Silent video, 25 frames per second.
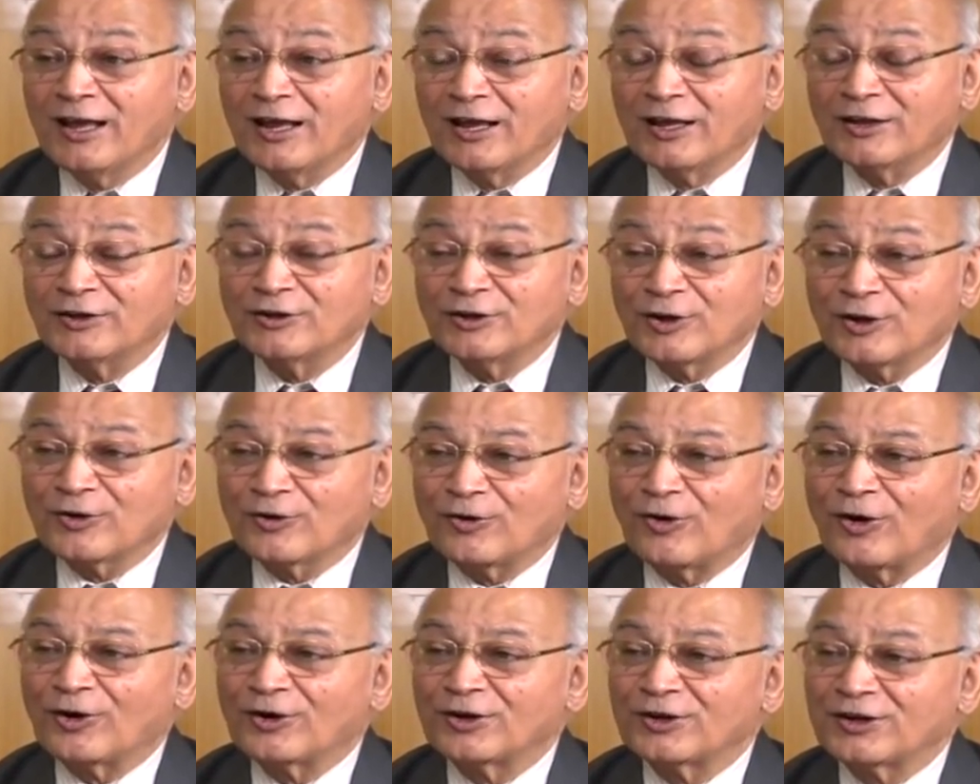in the
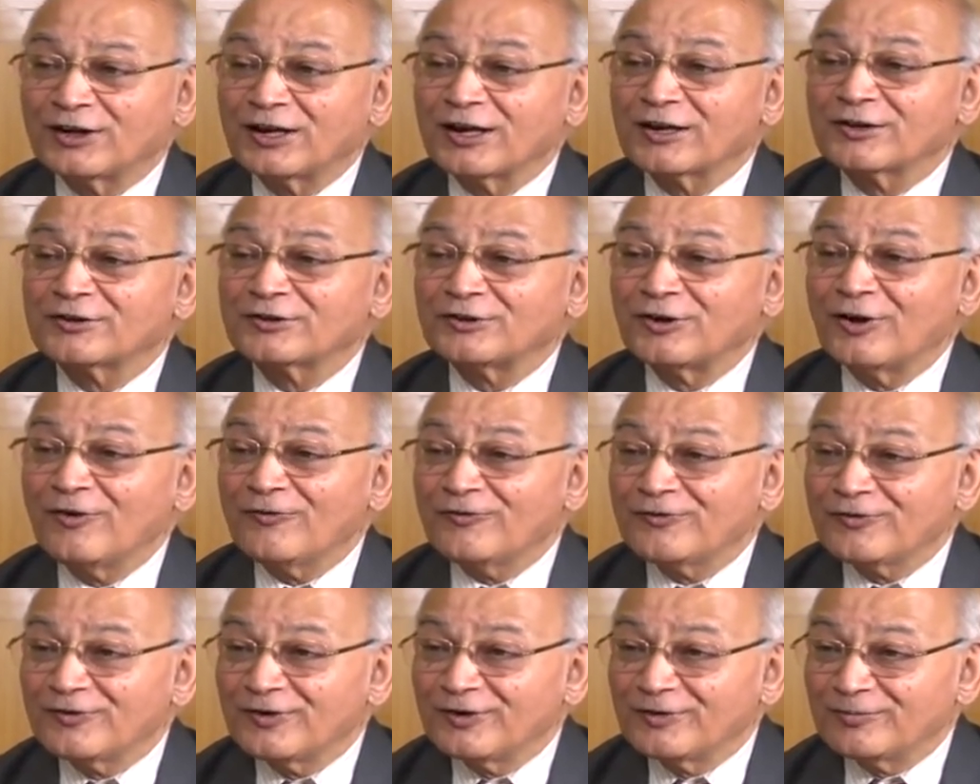context
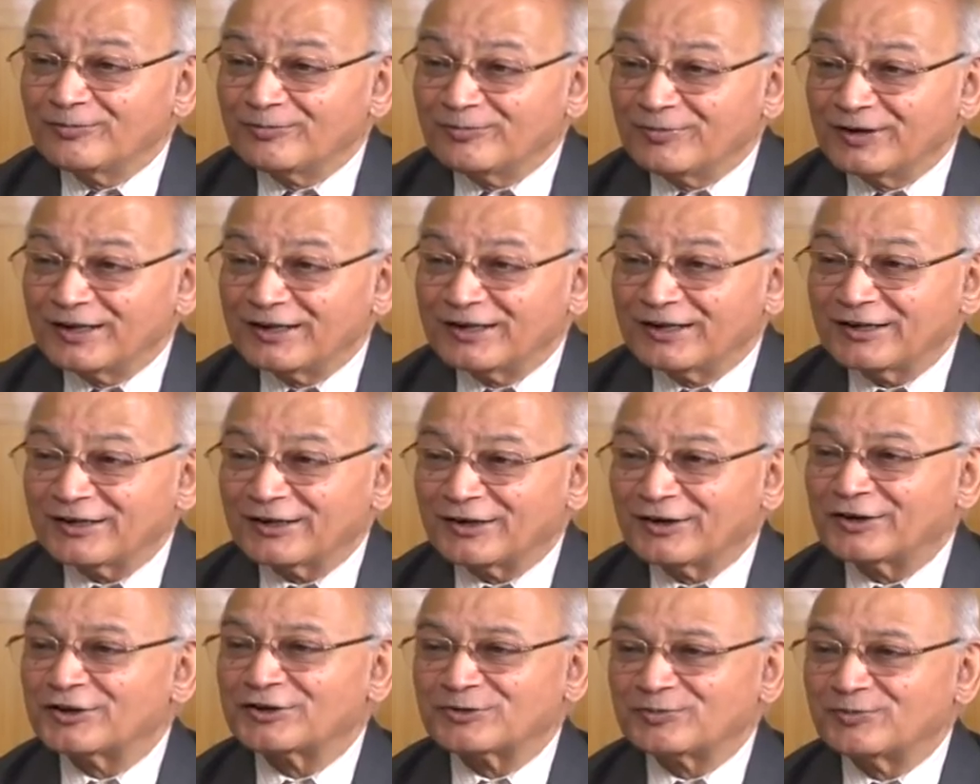of meeting
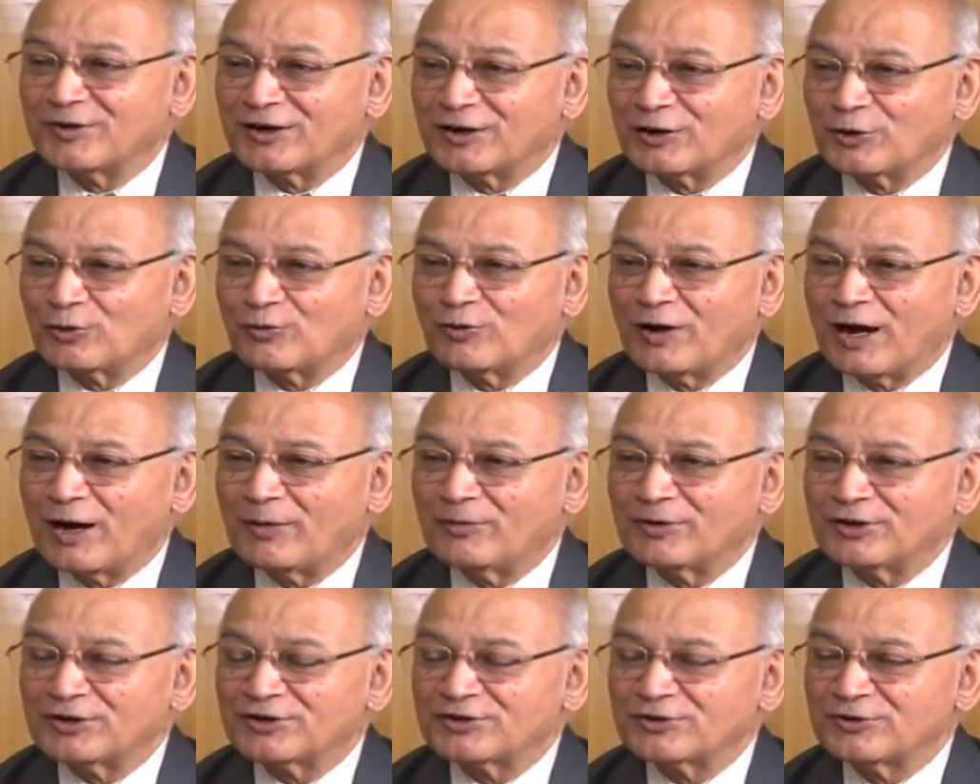customer
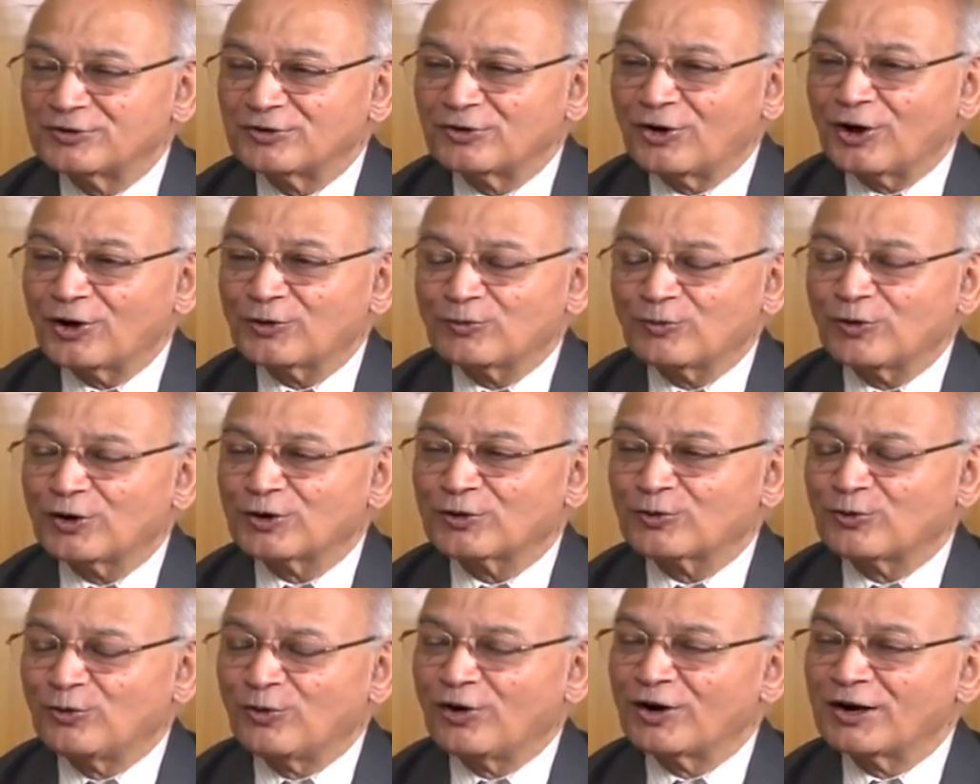requirements, not
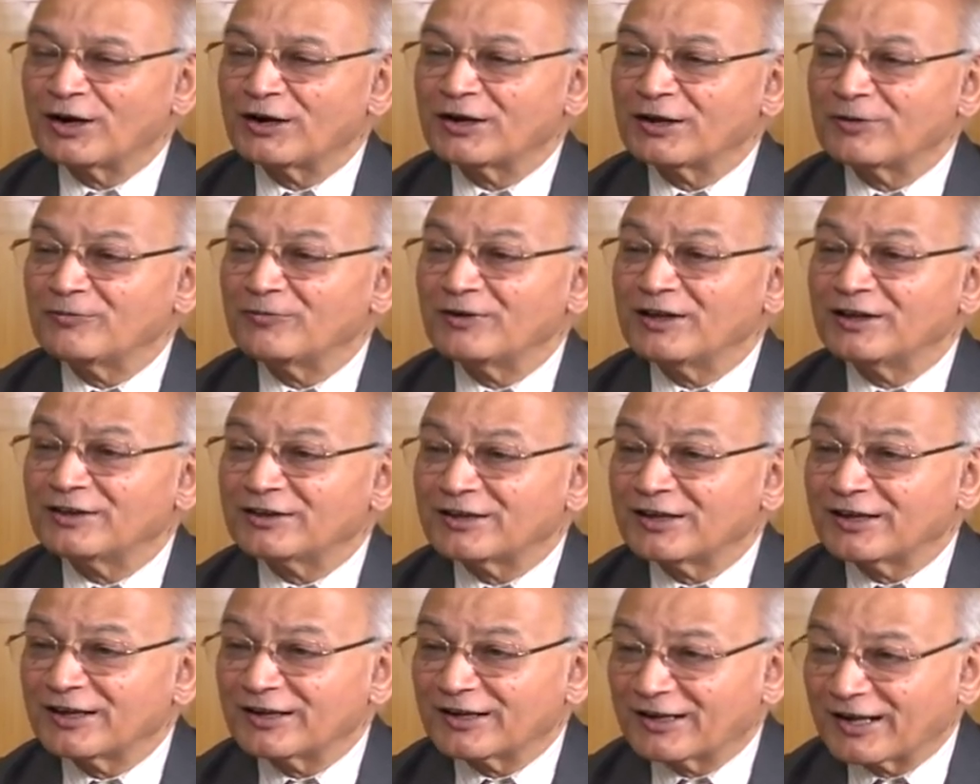what quality we
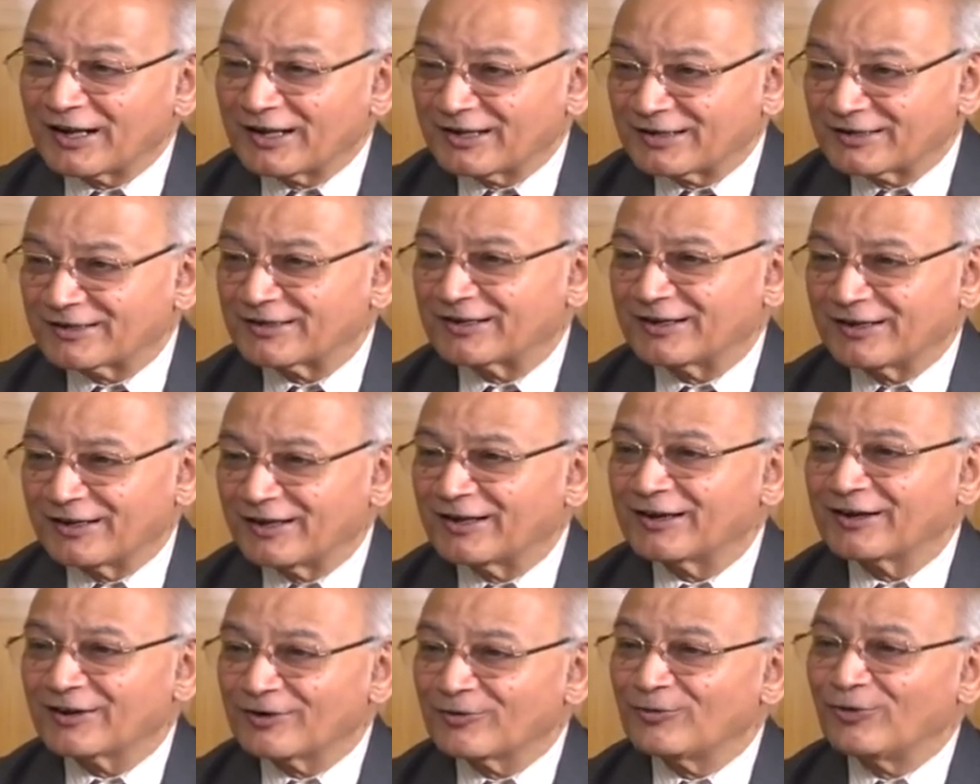think as
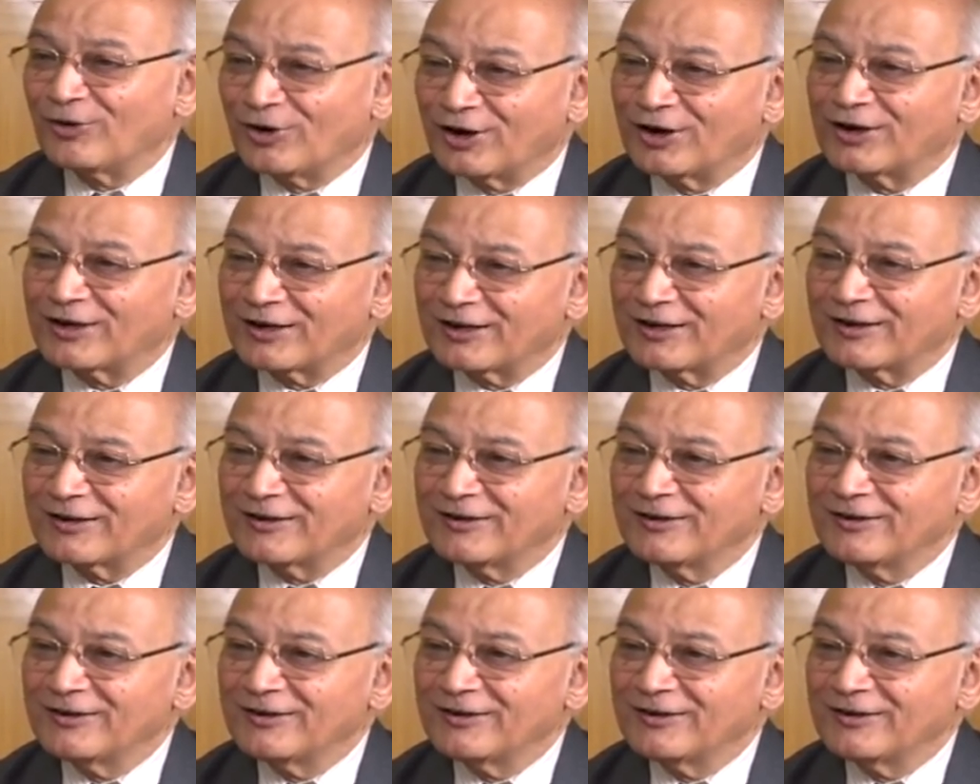uh, quality.